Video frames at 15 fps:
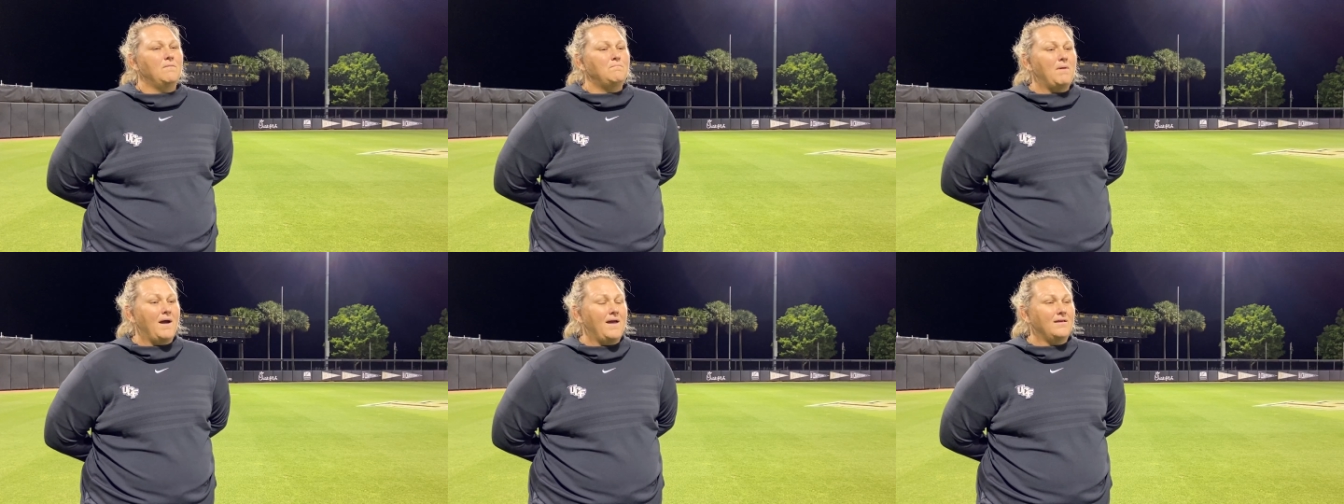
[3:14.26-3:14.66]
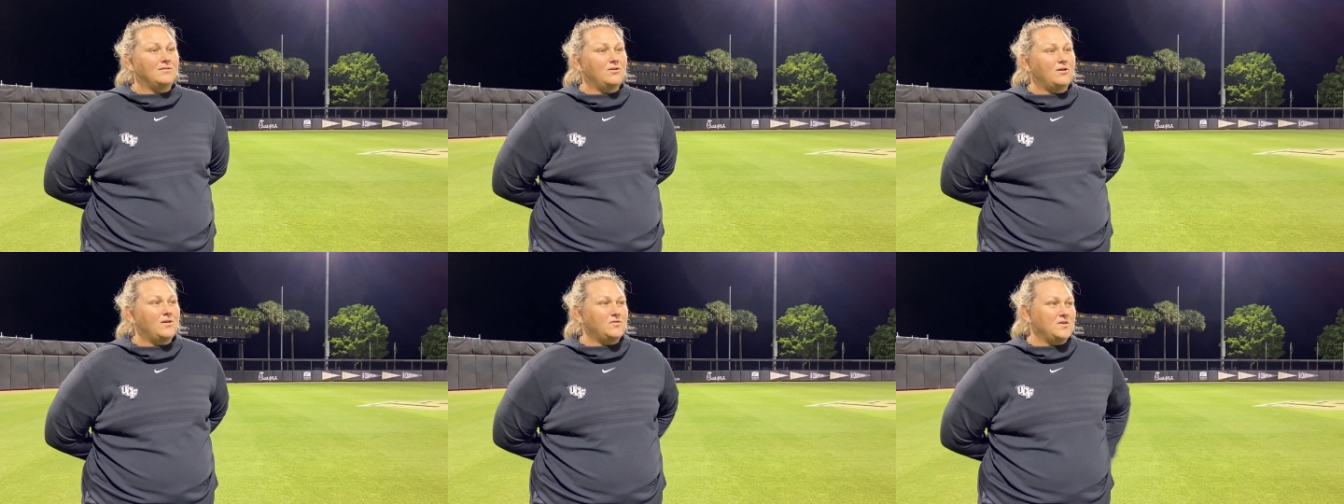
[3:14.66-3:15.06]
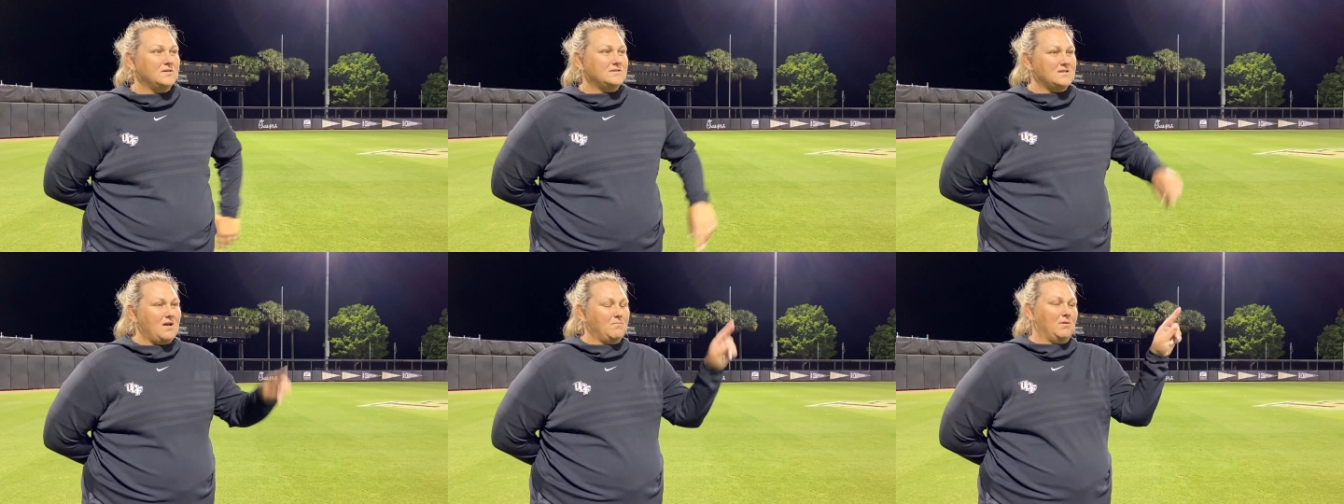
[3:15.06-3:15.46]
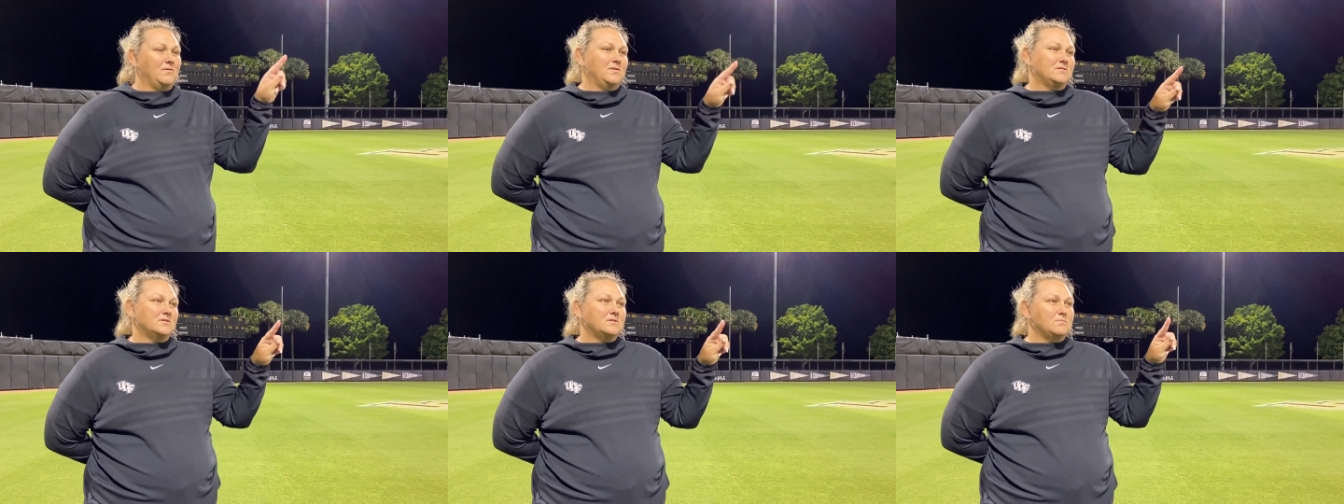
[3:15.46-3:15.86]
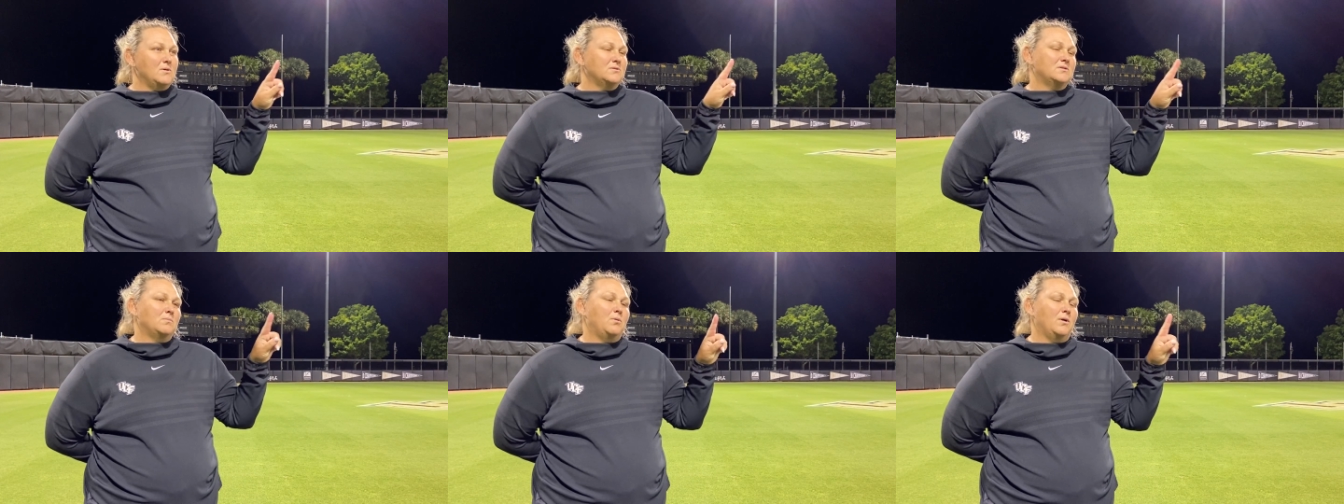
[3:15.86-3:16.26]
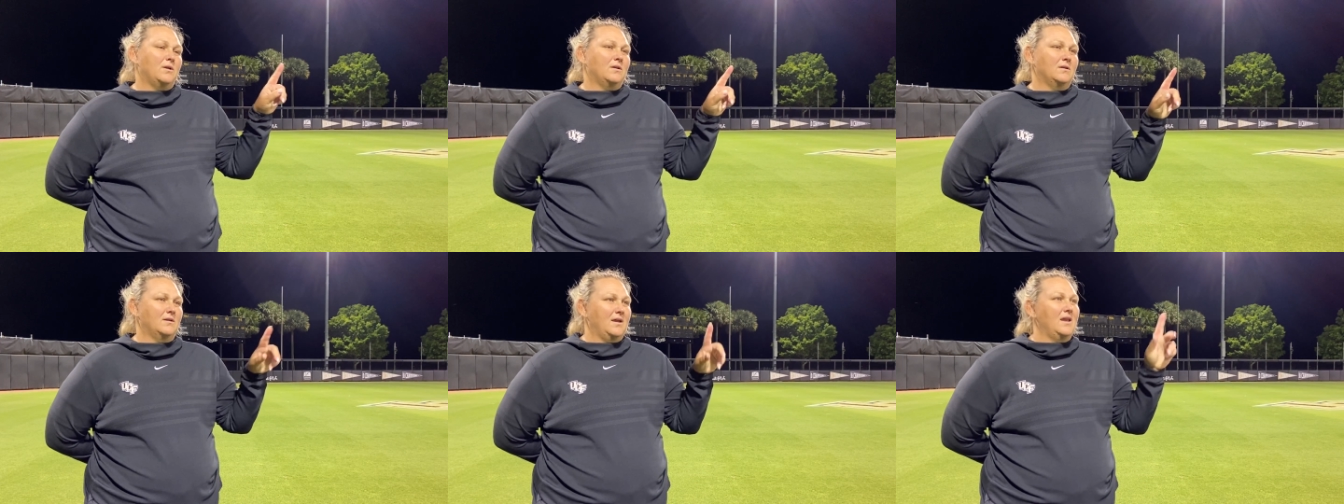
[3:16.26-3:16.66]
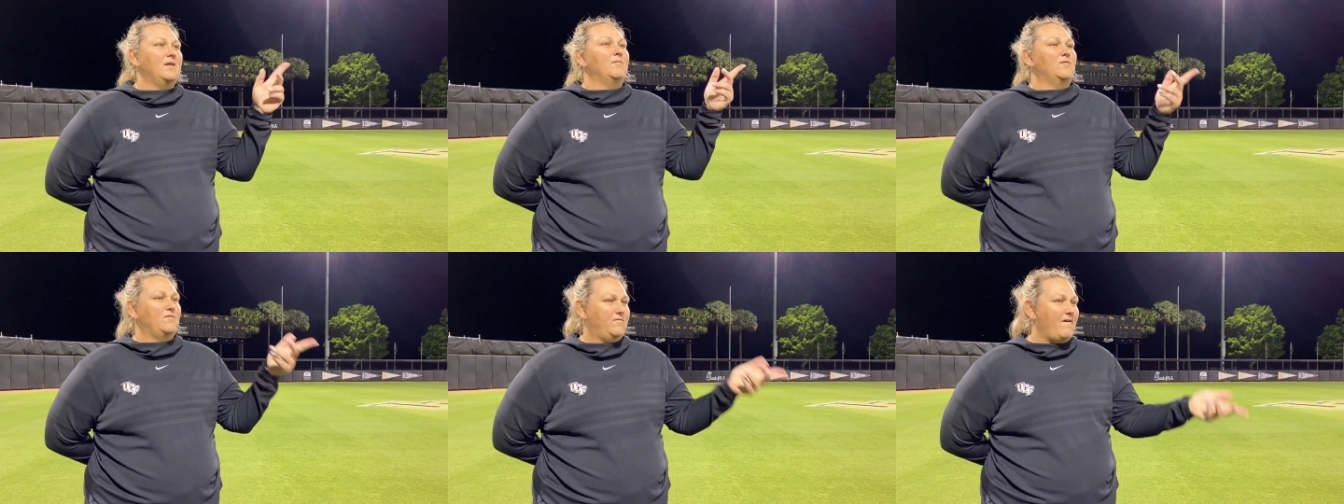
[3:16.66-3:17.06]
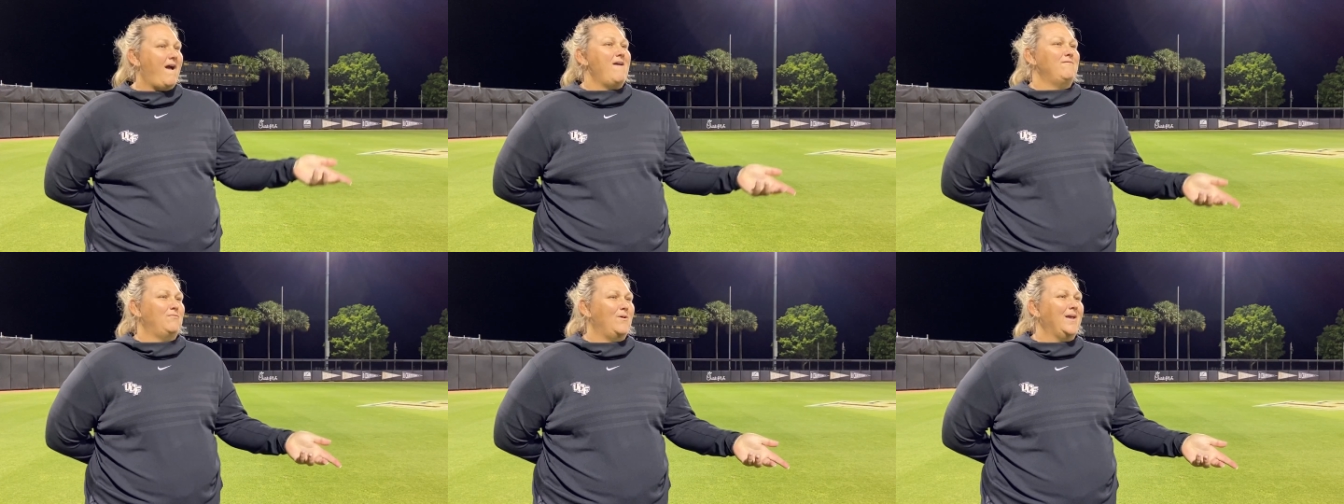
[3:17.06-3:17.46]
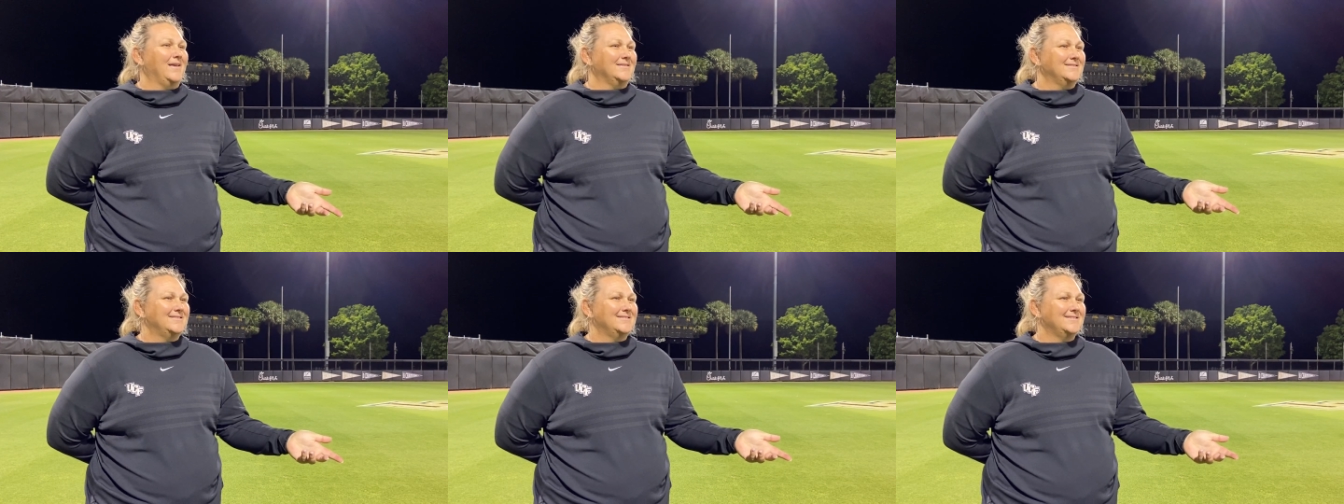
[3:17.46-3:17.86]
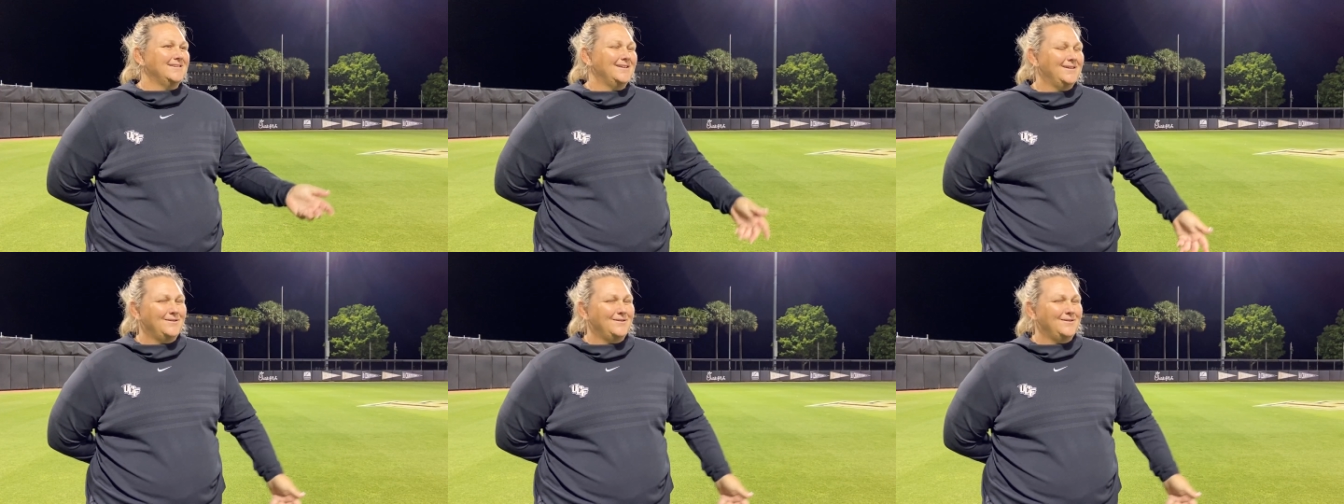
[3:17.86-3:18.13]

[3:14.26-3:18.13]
but look at this number this is the most important and it was five wins